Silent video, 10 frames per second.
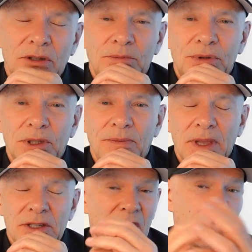Grand Prix.
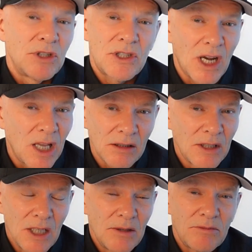Same with
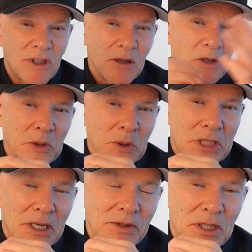Charles getting onto a
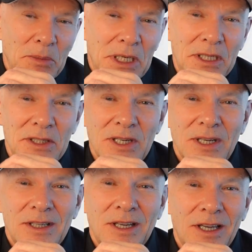set of intermediates
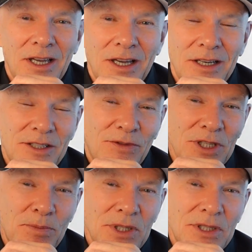at his
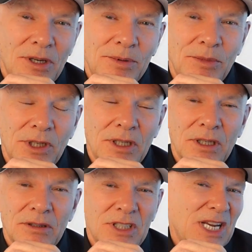first pit stop at
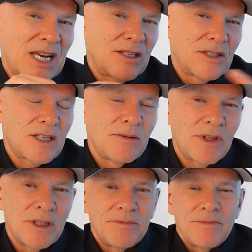Monaco. Exactly the same
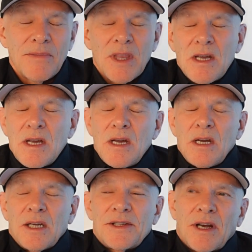thing.
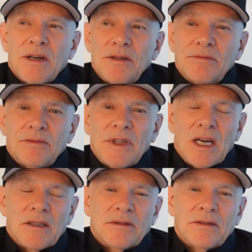So,
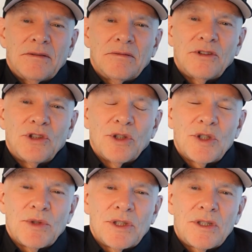yeah,
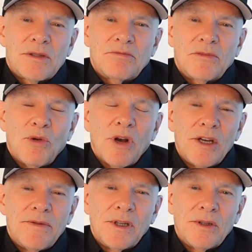George was all
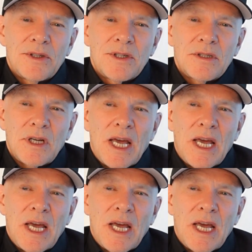over Lewis.